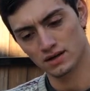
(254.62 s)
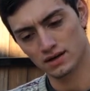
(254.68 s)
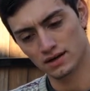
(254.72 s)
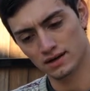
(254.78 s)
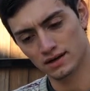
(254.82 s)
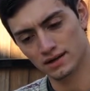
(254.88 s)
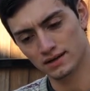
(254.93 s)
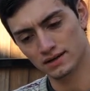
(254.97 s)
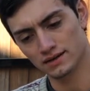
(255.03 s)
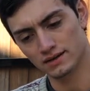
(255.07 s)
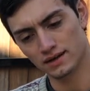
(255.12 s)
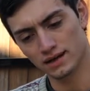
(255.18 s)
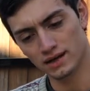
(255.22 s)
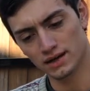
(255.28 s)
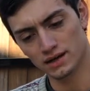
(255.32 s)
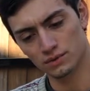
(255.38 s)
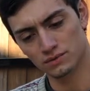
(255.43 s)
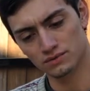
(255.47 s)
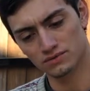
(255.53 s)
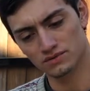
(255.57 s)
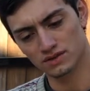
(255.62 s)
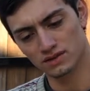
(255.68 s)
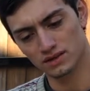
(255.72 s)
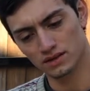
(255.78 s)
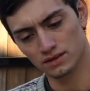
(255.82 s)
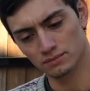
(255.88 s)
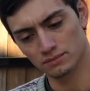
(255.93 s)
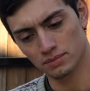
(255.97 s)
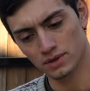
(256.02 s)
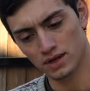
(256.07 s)
I don't see
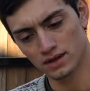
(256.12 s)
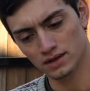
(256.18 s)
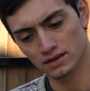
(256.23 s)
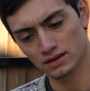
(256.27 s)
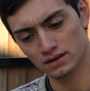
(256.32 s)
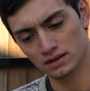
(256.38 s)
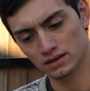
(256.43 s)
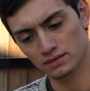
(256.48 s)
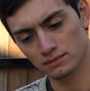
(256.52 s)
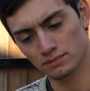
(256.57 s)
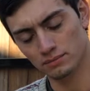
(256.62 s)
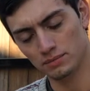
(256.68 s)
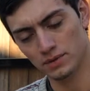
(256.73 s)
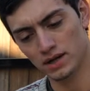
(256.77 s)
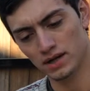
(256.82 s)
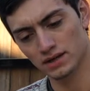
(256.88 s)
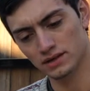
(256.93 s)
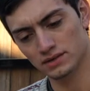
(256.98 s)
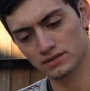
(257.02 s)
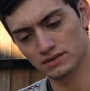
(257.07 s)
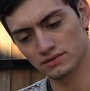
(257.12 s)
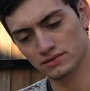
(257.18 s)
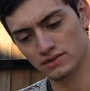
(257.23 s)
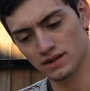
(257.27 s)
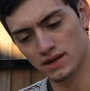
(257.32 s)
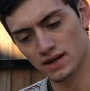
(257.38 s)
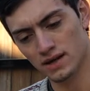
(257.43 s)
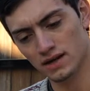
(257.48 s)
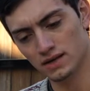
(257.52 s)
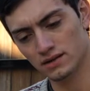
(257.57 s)
any blockage of
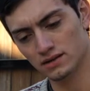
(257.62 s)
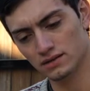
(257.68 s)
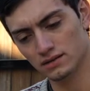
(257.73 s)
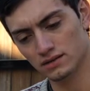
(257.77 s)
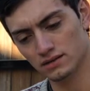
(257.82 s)
that.